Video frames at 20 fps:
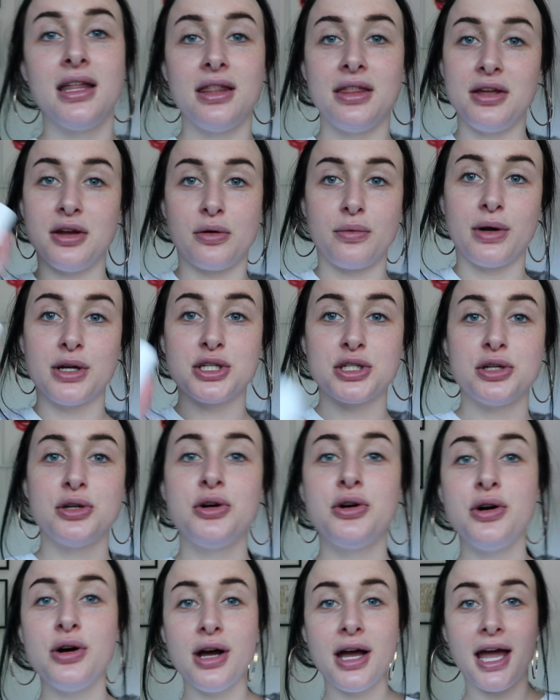the
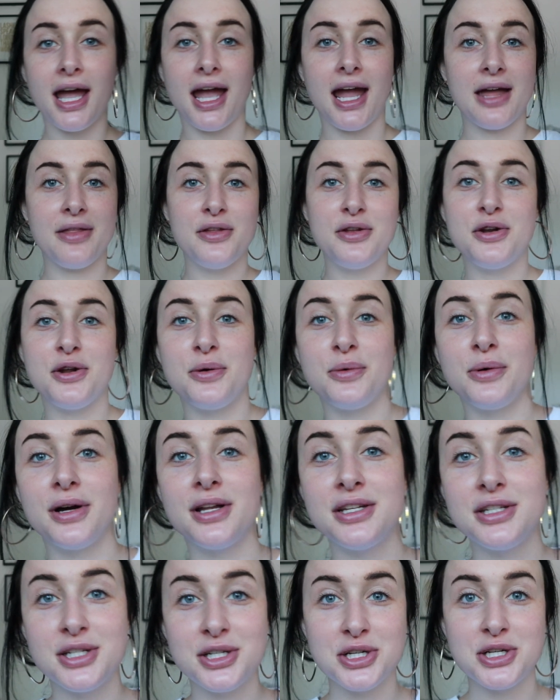original and the new
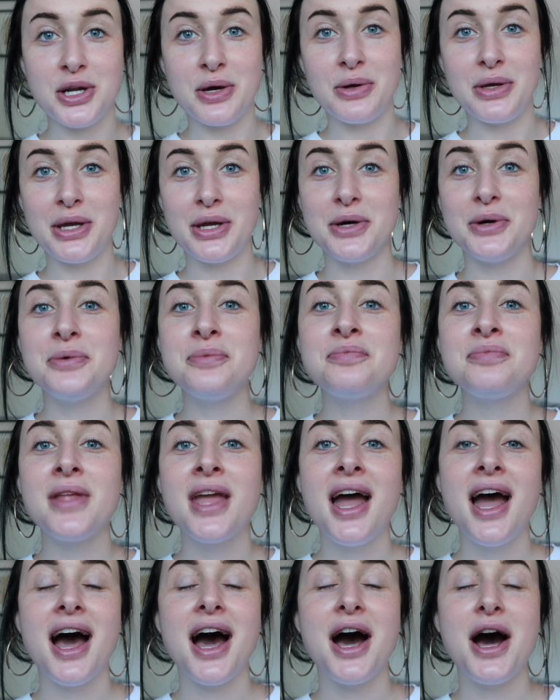one to show you.
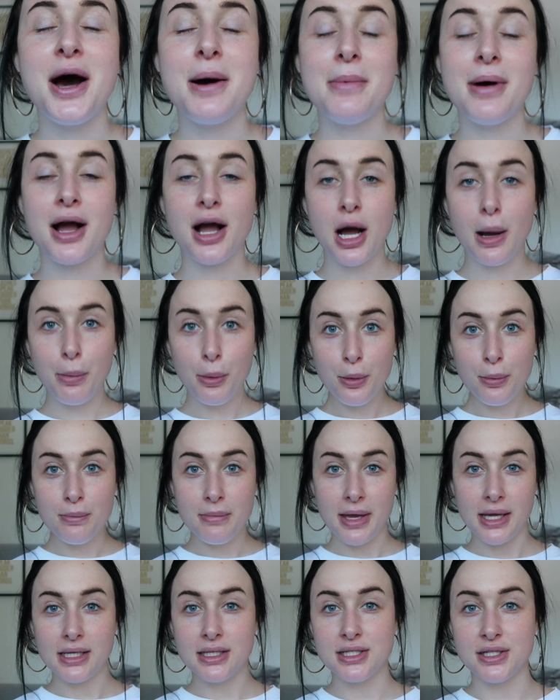A couple
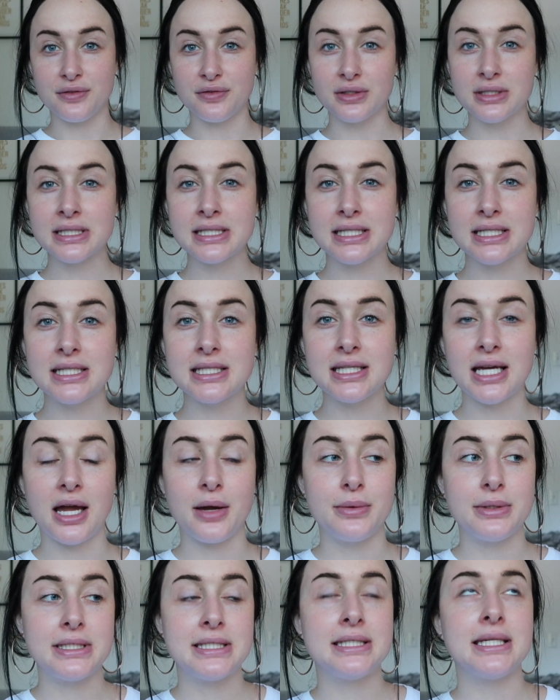main differences,
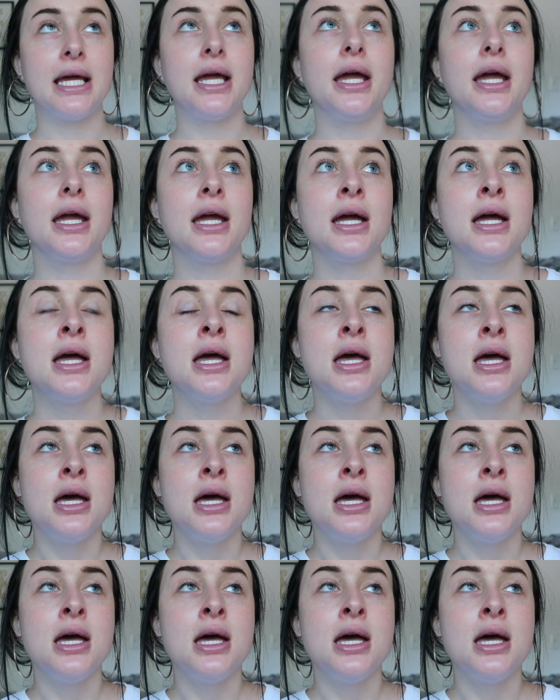I would say,